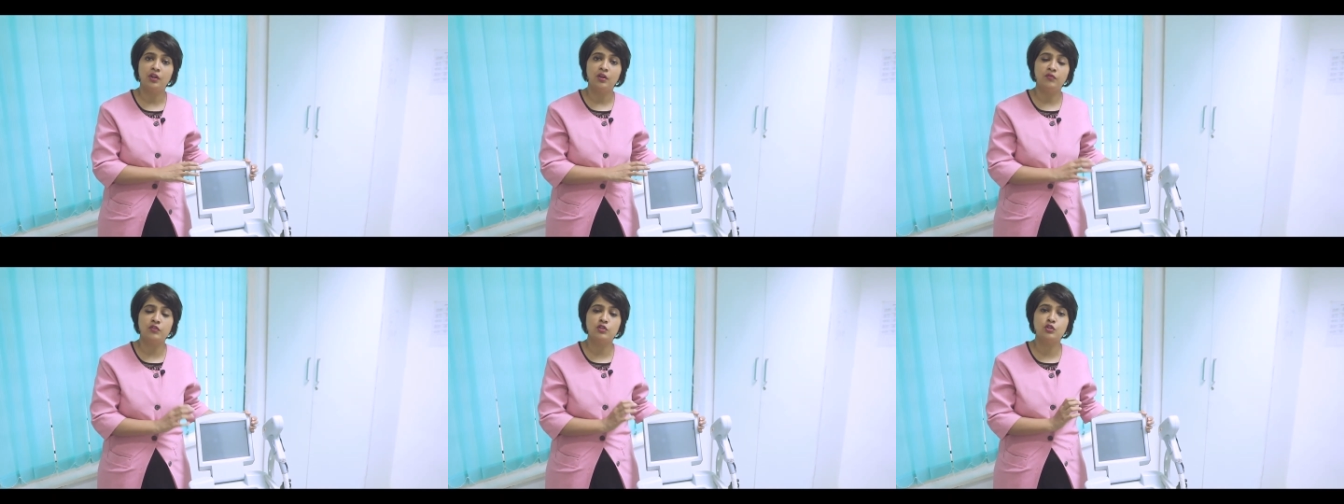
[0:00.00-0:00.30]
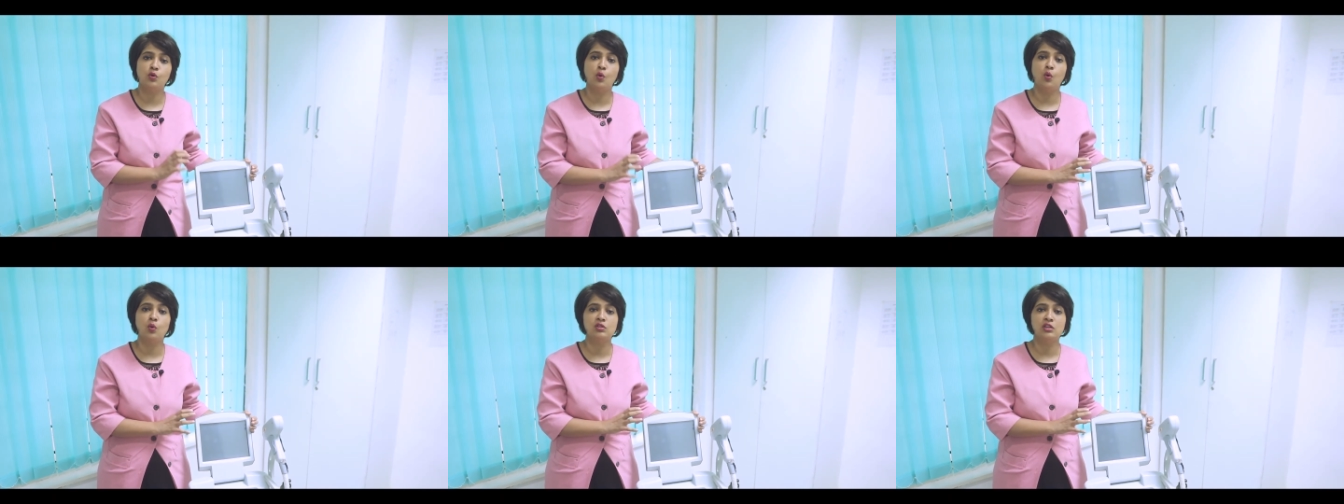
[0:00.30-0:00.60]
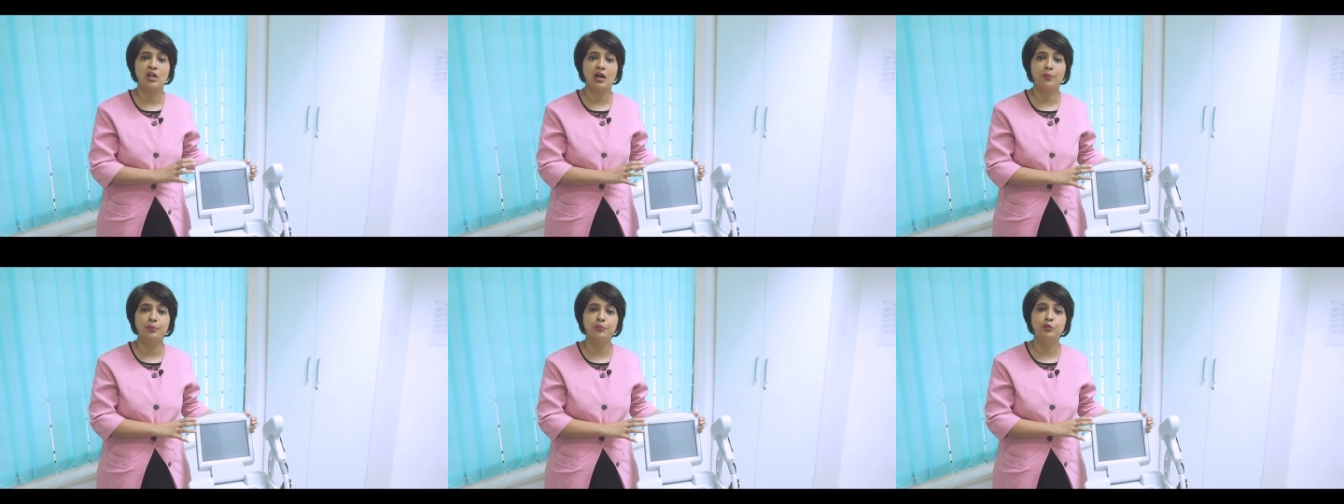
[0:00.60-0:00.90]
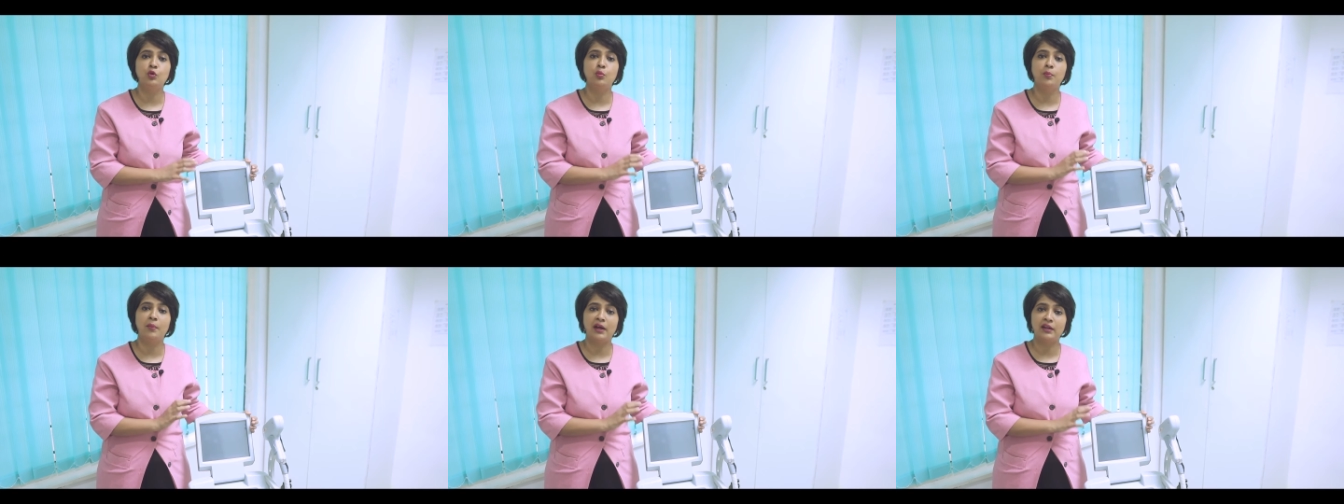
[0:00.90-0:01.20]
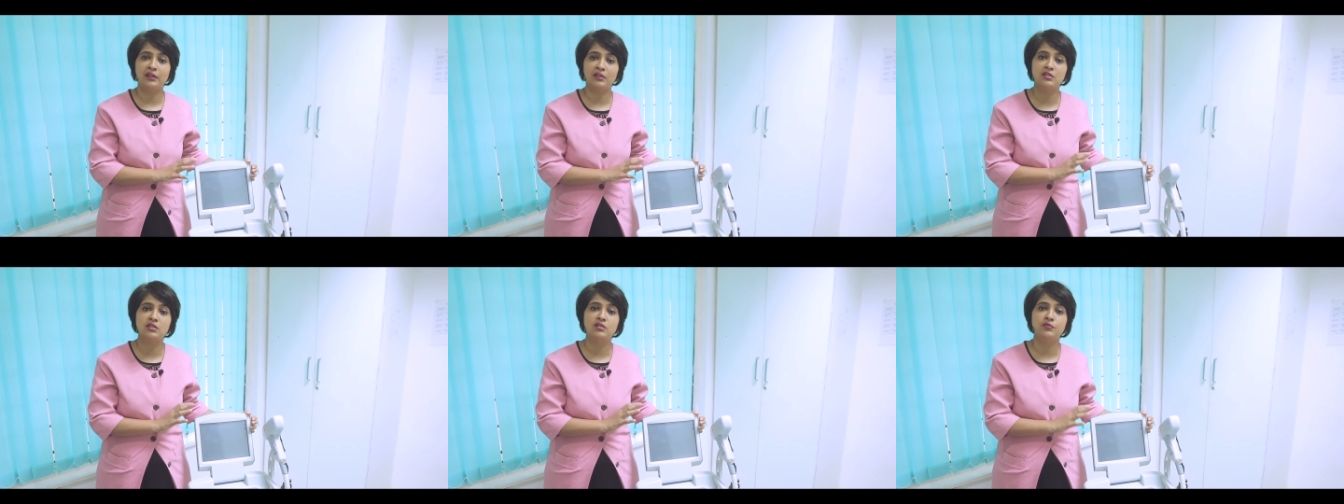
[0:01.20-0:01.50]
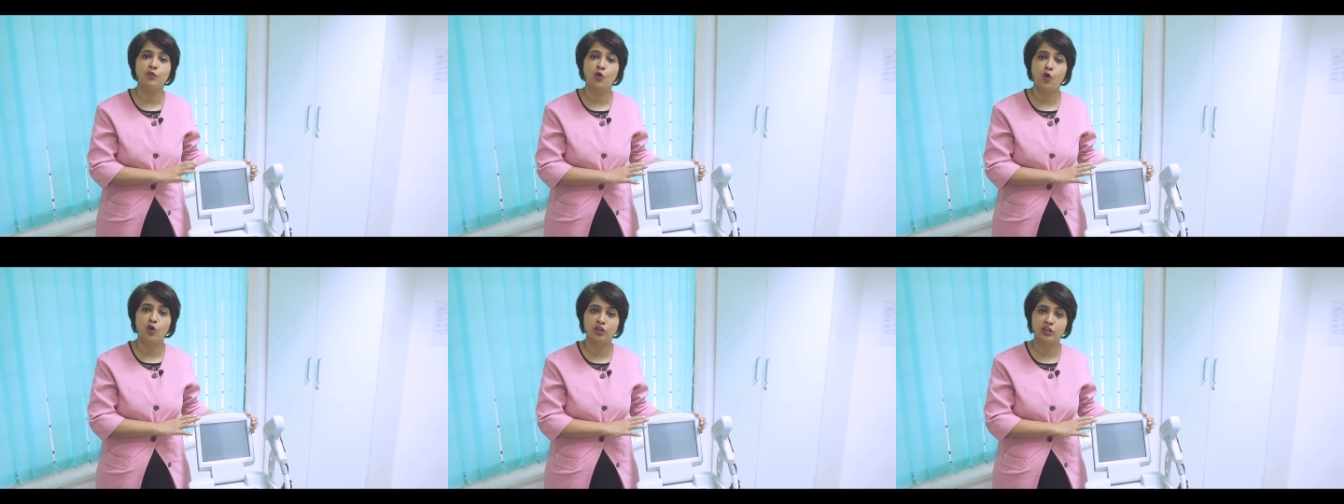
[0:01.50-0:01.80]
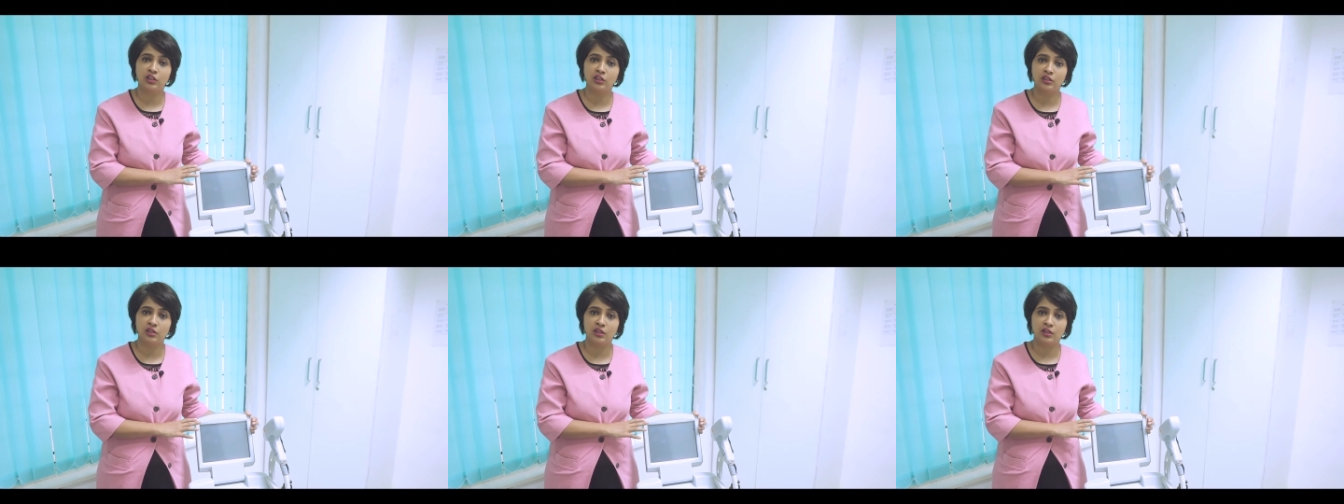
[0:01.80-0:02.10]
which goes up to -4
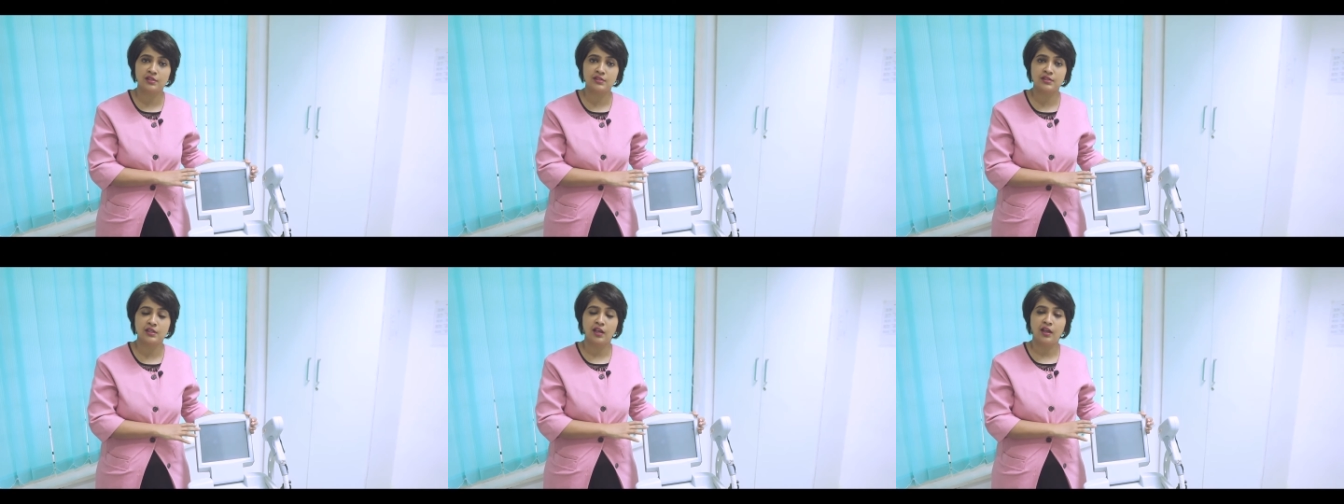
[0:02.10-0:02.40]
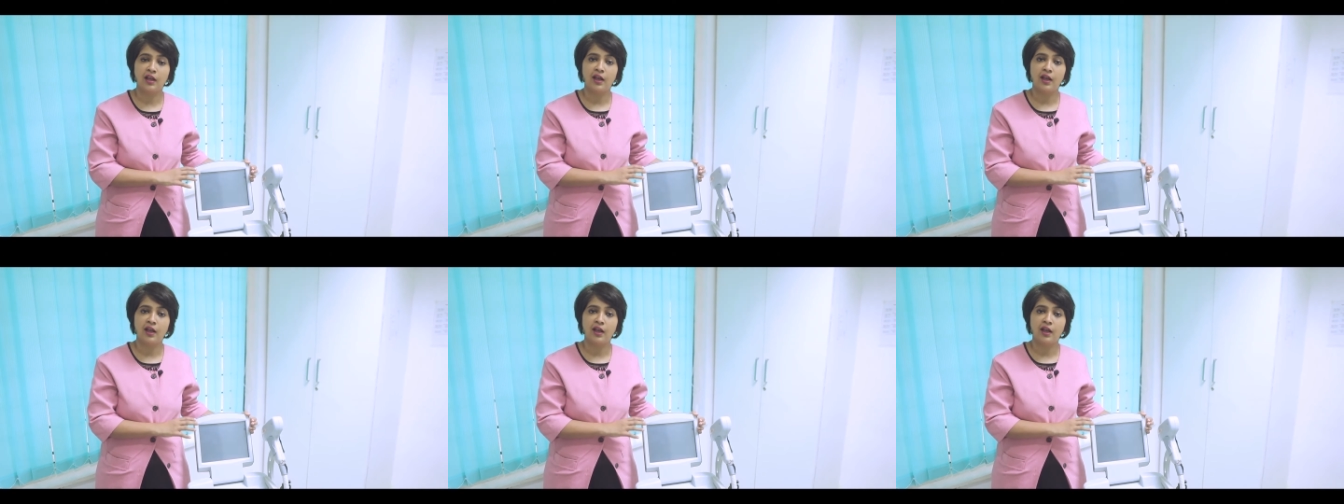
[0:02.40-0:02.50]
degrees.